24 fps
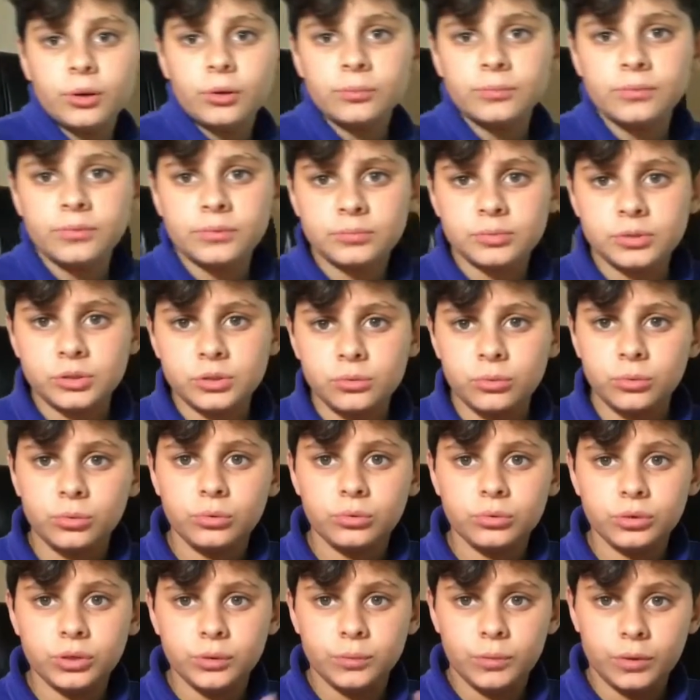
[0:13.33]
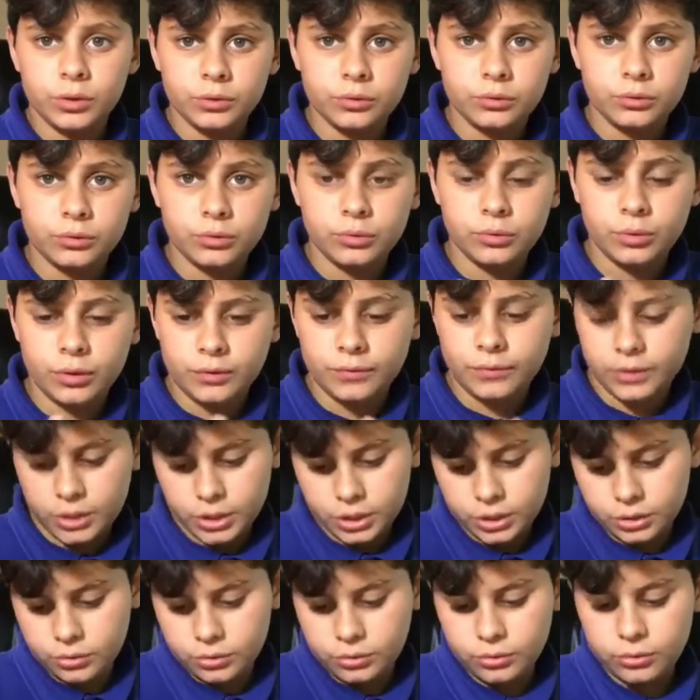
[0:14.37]
home from school. You want to do a quick
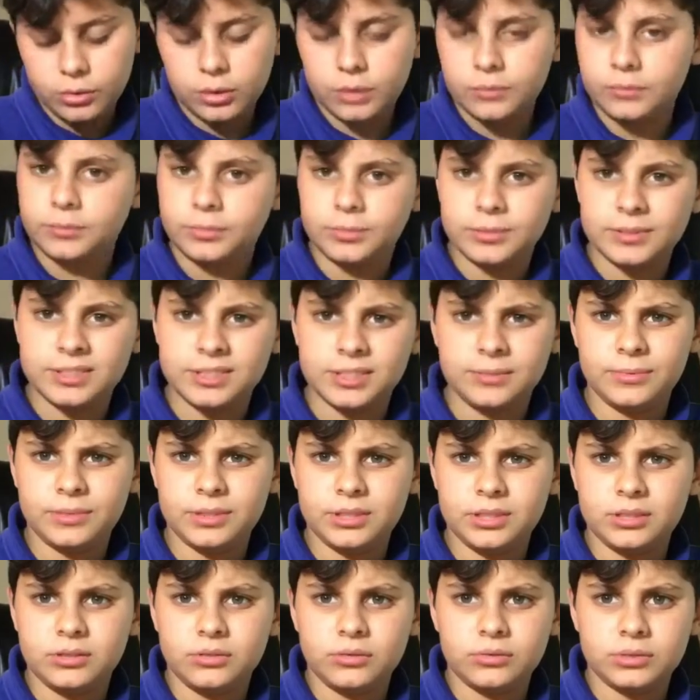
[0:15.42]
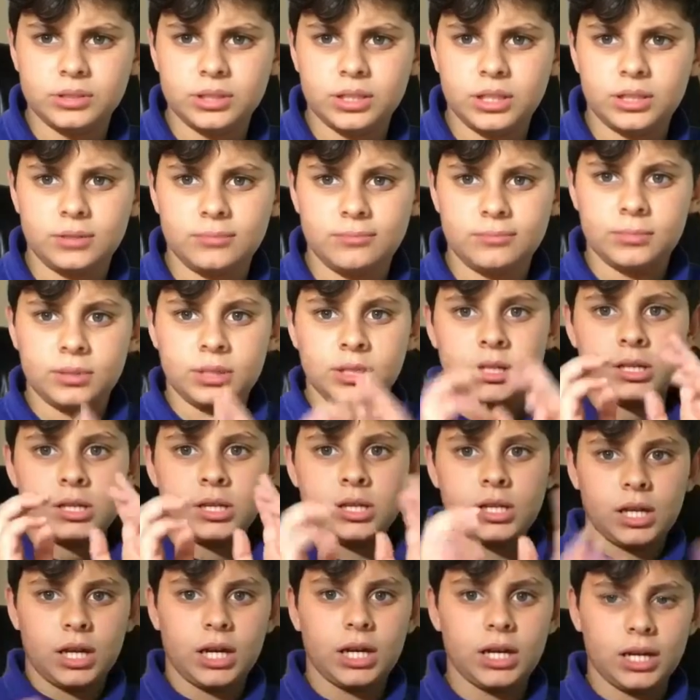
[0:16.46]
video? Have you been sleeping this whole time?
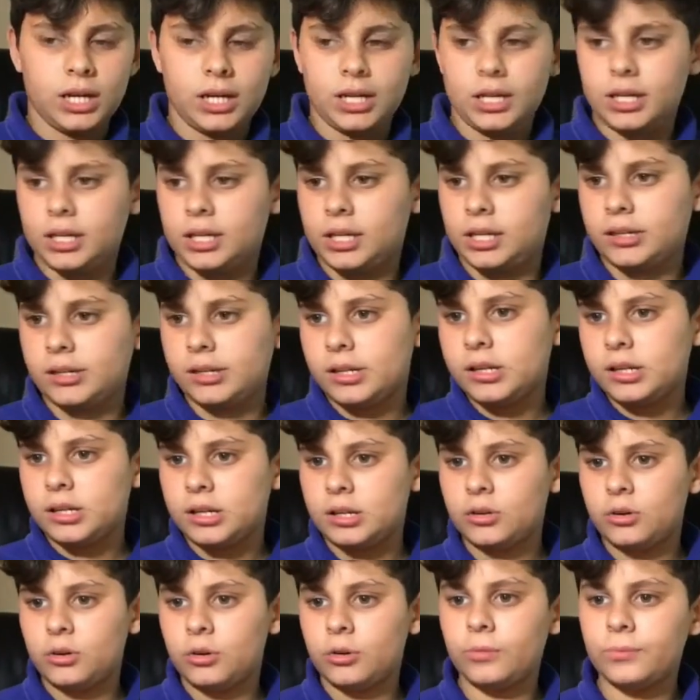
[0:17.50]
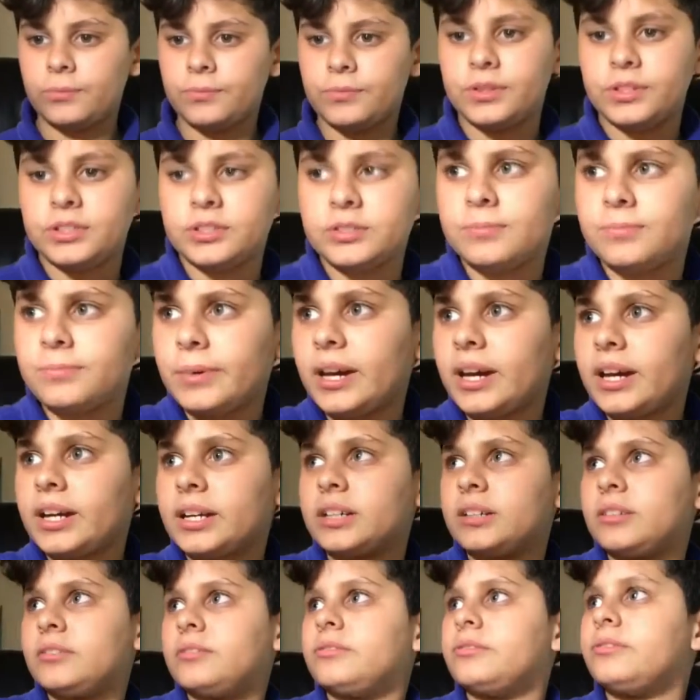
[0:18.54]
I hope this
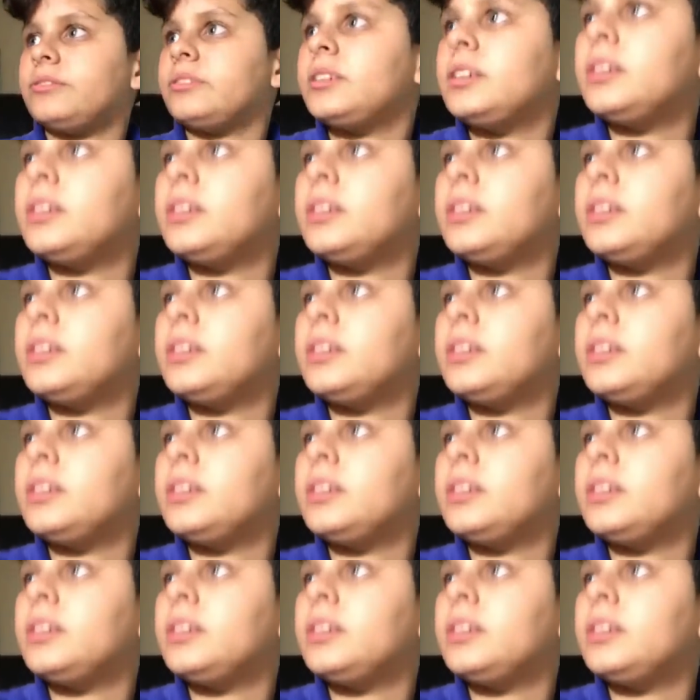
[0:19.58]
bag of,